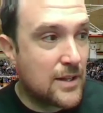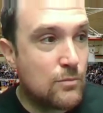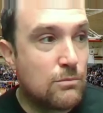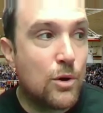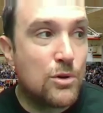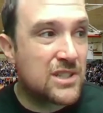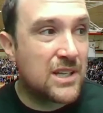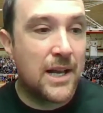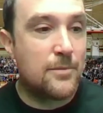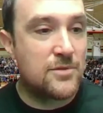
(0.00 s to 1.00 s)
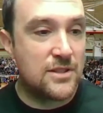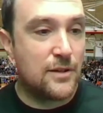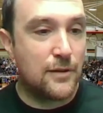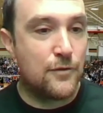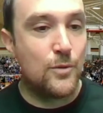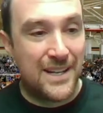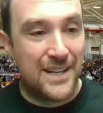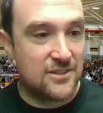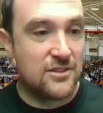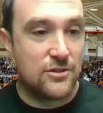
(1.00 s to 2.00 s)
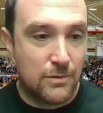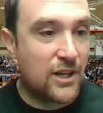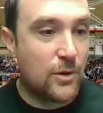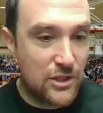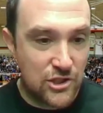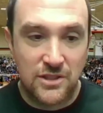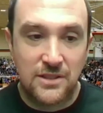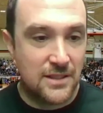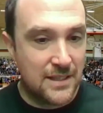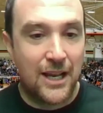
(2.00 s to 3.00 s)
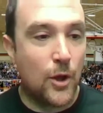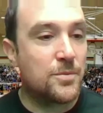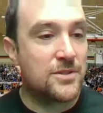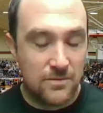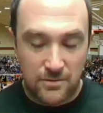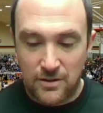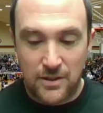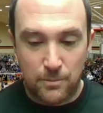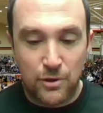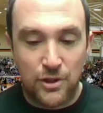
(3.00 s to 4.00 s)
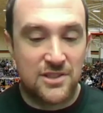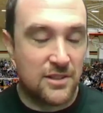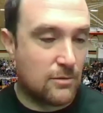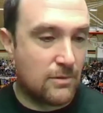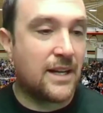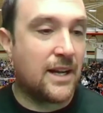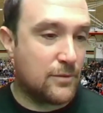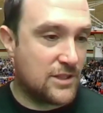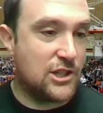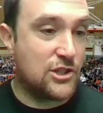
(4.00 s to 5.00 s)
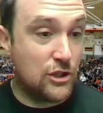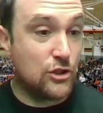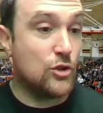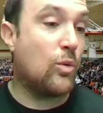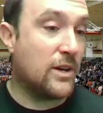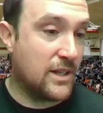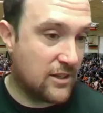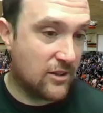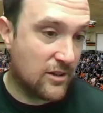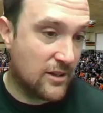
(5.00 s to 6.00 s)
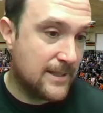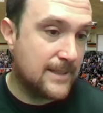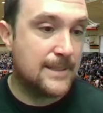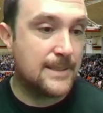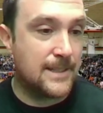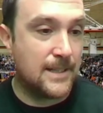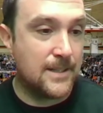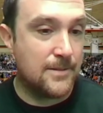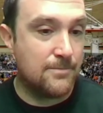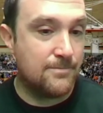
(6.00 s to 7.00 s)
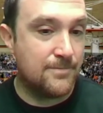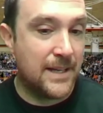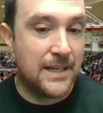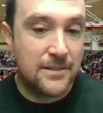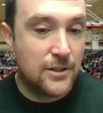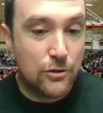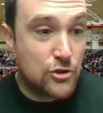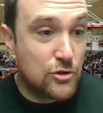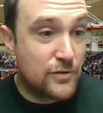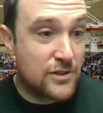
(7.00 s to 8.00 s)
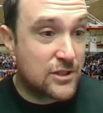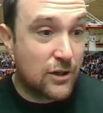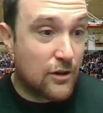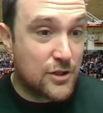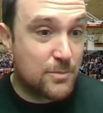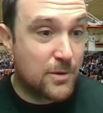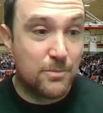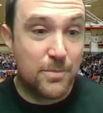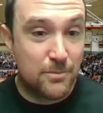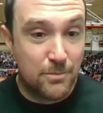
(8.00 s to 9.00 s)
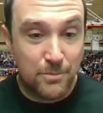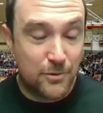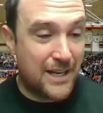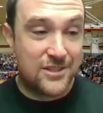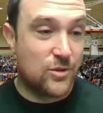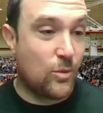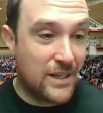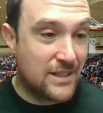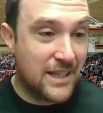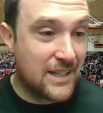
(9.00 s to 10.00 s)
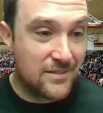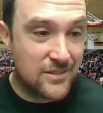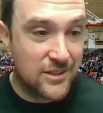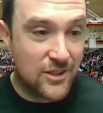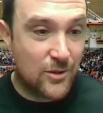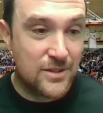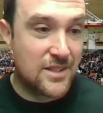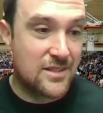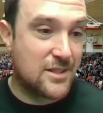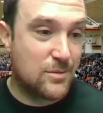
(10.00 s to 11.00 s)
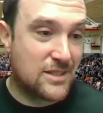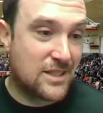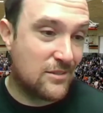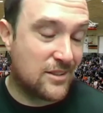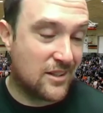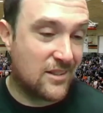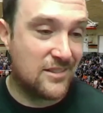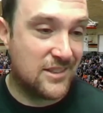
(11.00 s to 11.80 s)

most times, if you ask us a direct question, that helps put us in the right conversation that you want to hear. Um, and you know, shoot for the stars, but but cast a wide net, you know, and, and see what's out there.